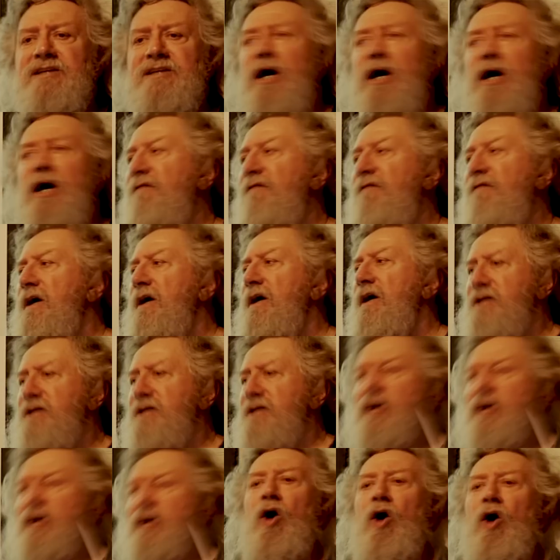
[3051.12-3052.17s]
of
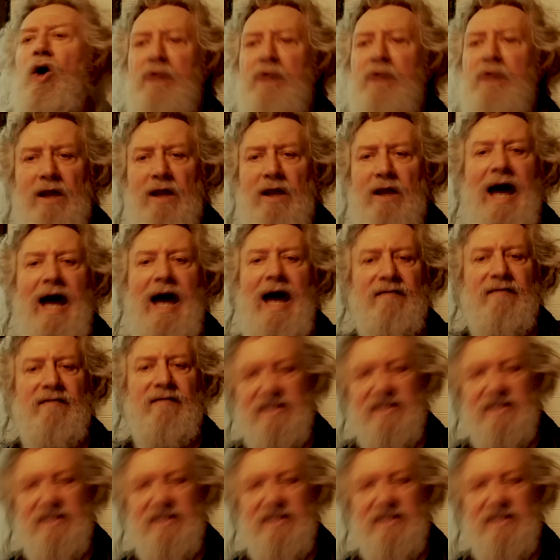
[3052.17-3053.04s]
decoding a lot of these